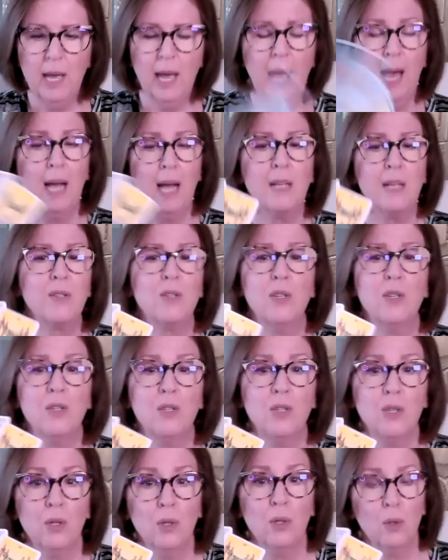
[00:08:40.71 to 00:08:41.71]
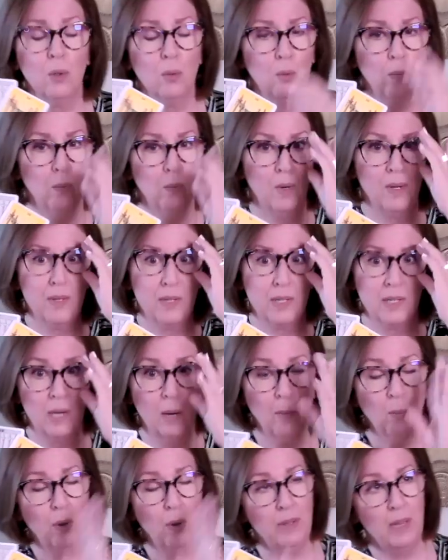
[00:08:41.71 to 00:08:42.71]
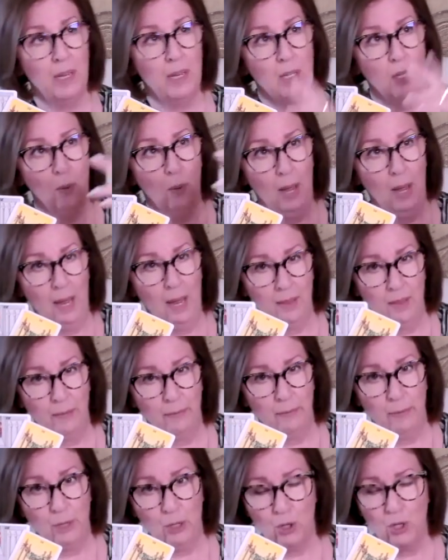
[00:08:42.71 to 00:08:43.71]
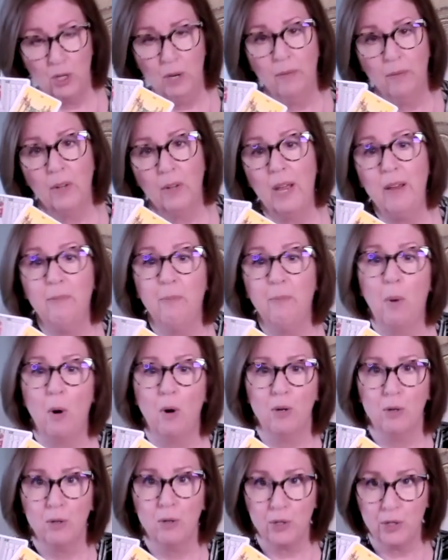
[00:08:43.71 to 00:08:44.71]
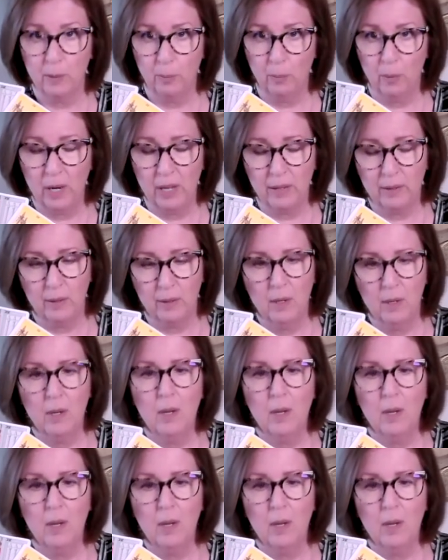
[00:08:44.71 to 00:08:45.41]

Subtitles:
Has to do with someone that you had the vision of life partnership with.